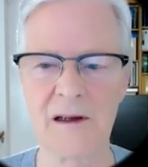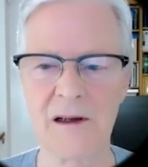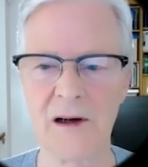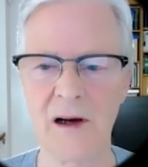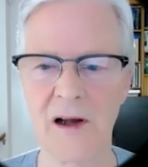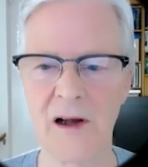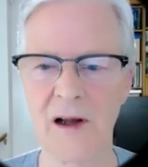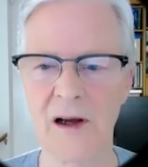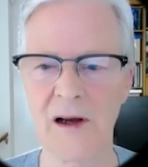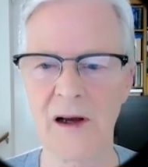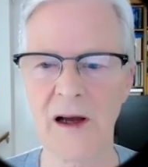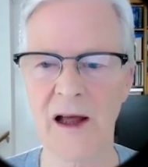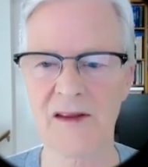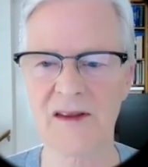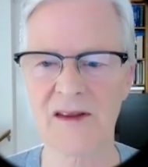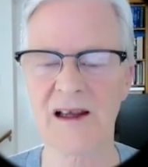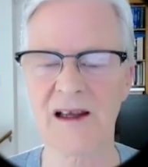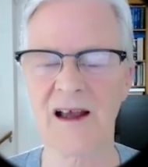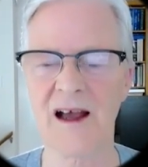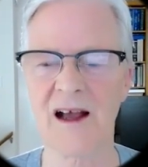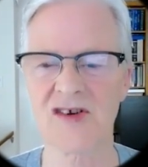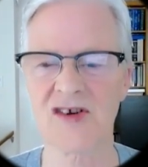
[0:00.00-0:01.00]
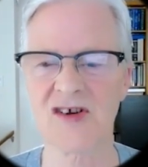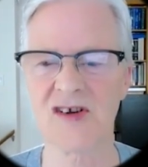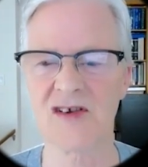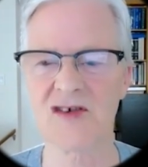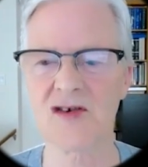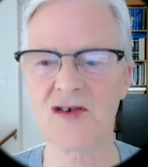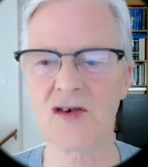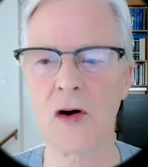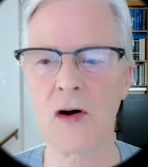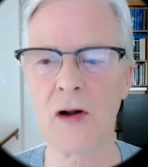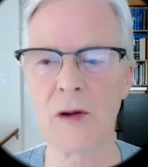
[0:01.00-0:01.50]
uh, I think actually
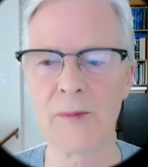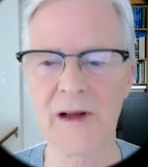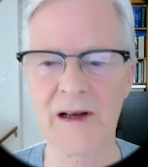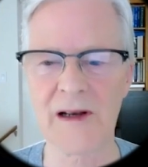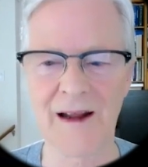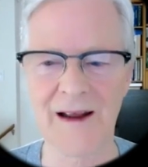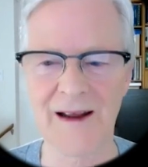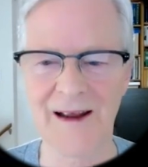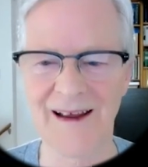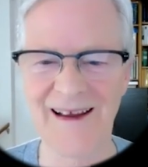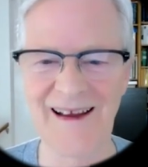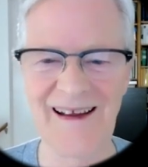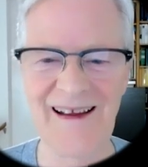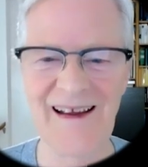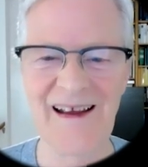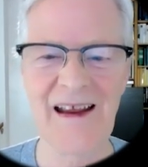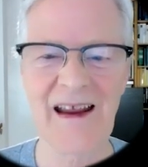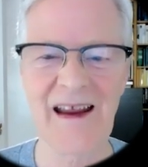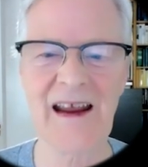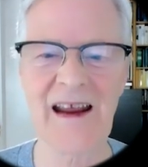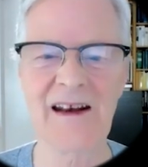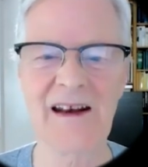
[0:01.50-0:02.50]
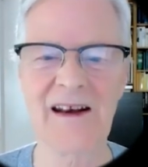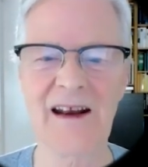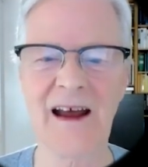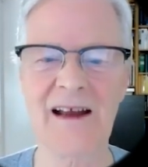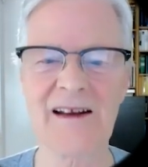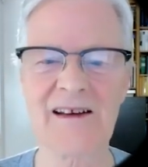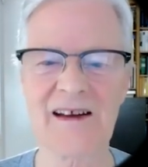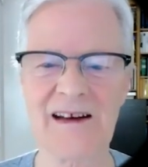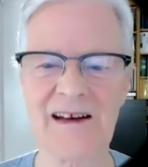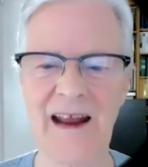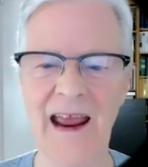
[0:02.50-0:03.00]
it's Tolman, in
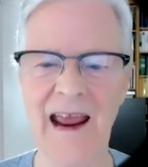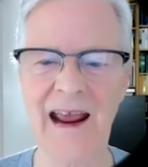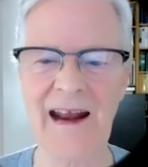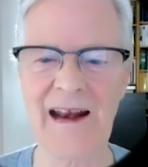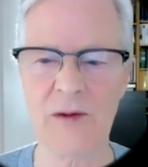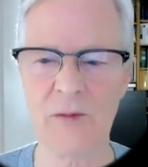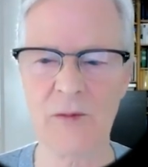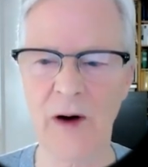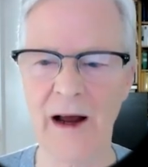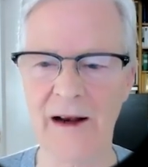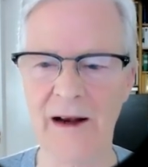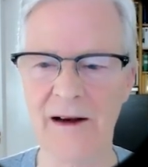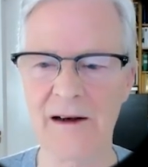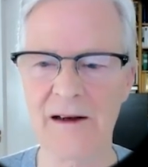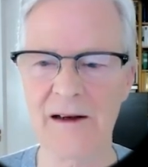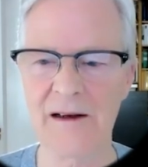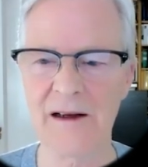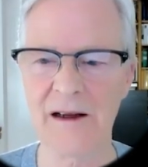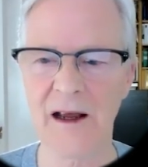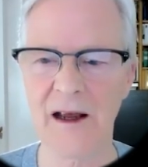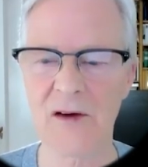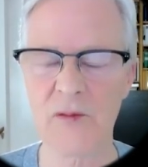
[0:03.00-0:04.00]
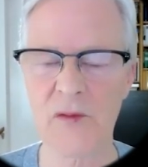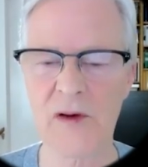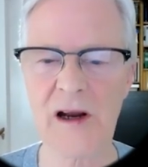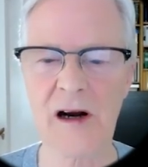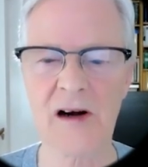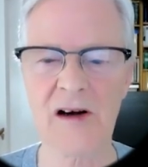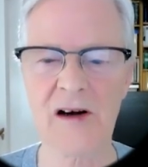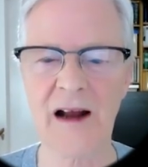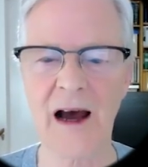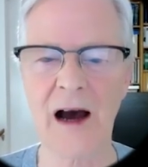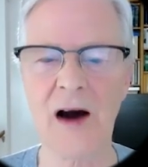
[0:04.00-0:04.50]
nineteen eighty-one. And we
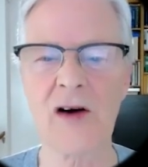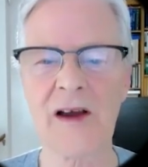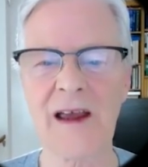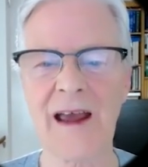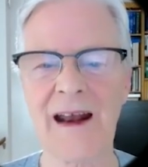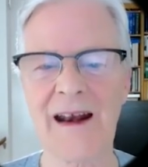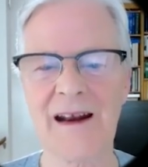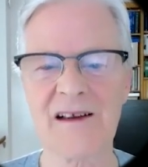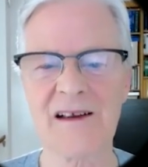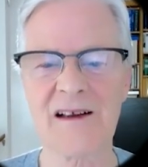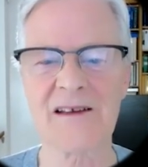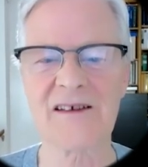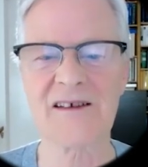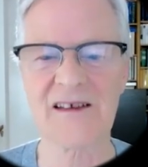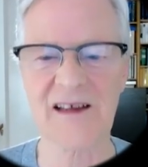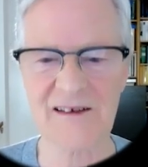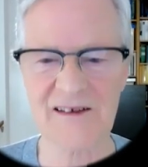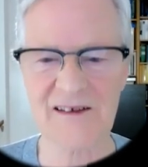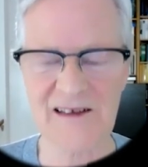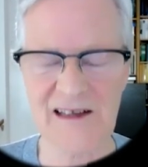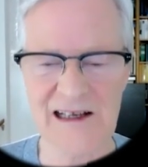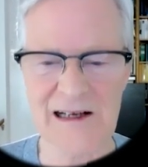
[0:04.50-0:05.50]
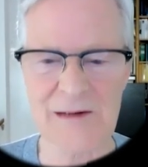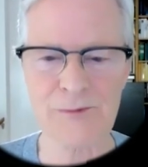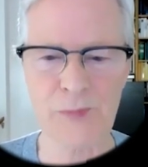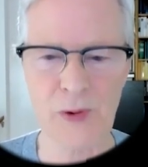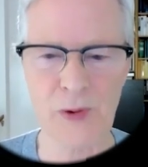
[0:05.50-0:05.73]
are now getting sixteen